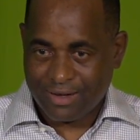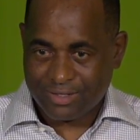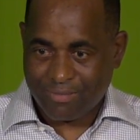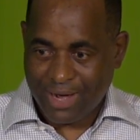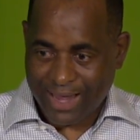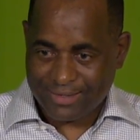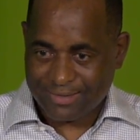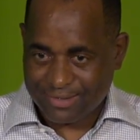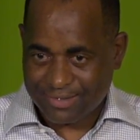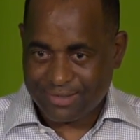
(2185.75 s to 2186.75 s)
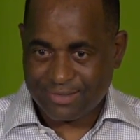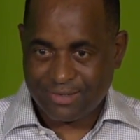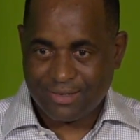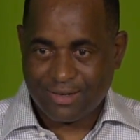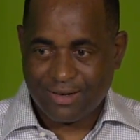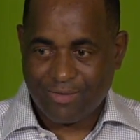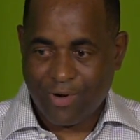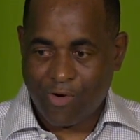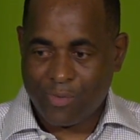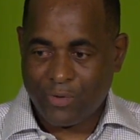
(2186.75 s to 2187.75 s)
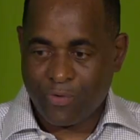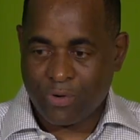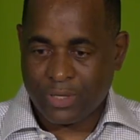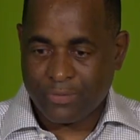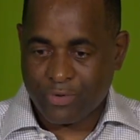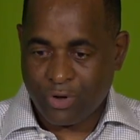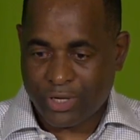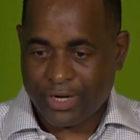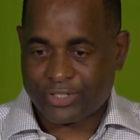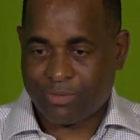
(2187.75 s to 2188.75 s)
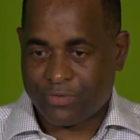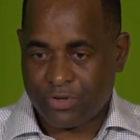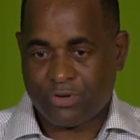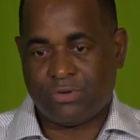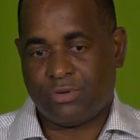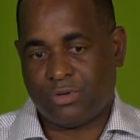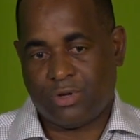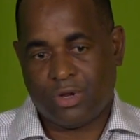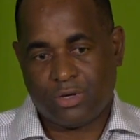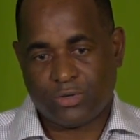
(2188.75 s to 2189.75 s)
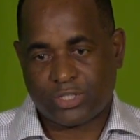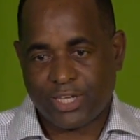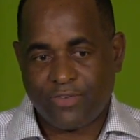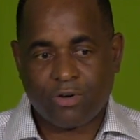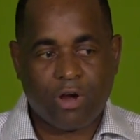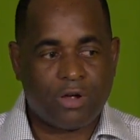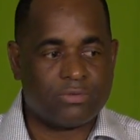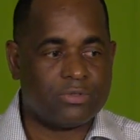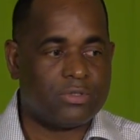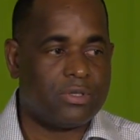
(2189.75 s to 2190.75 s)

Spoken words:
some lands where we will relocate some of you to safer grounds